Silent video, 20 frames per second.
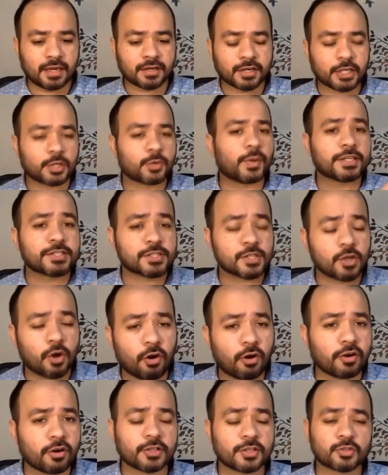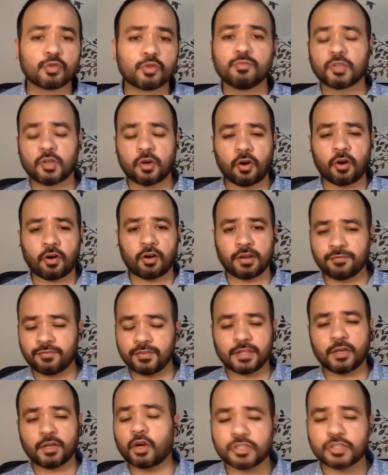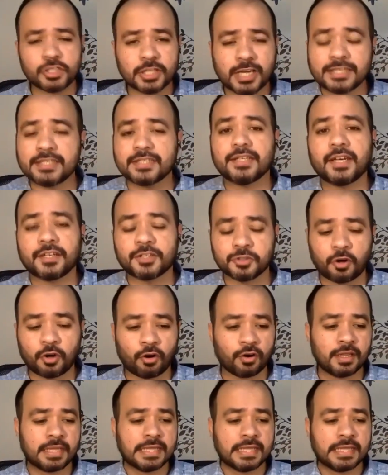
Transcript: requests on a Zoom call, if they're not chatting at all,